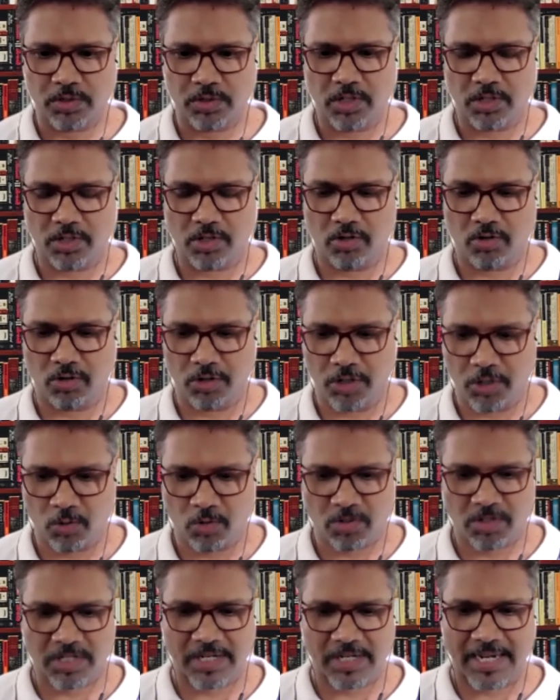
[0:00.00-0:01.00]

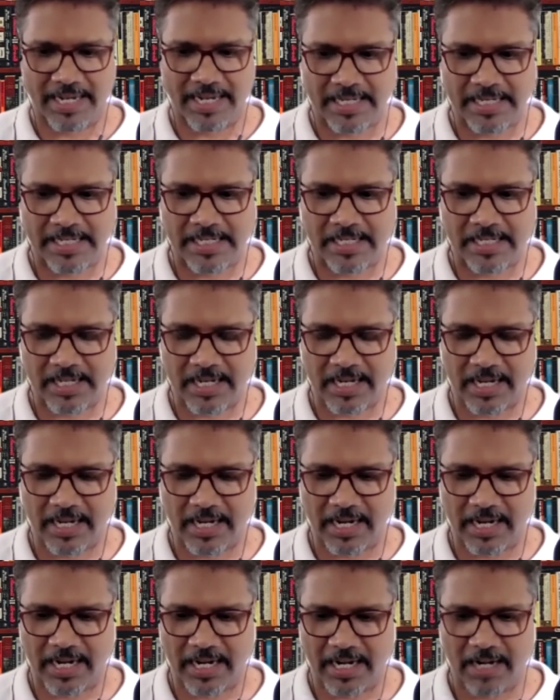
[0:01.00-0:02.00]
neuroscience
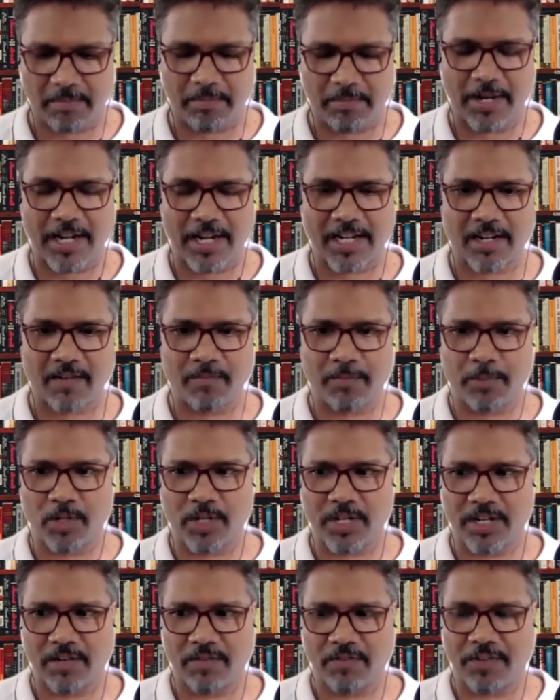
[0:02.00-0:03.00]
and brain computer
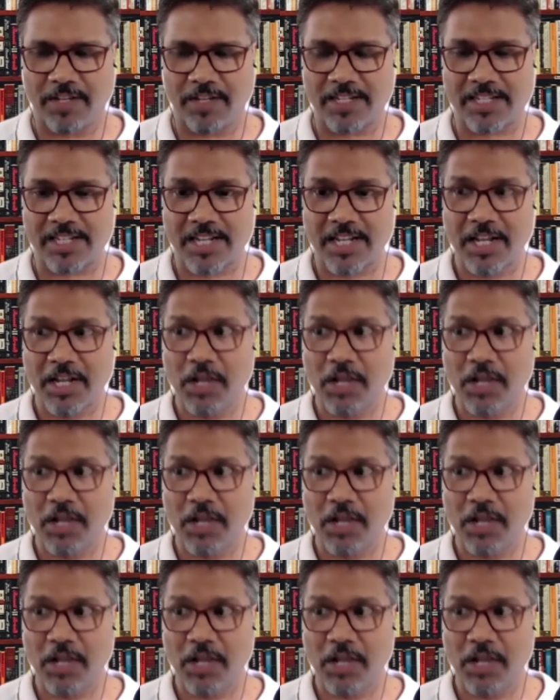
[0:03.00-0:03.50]
interface.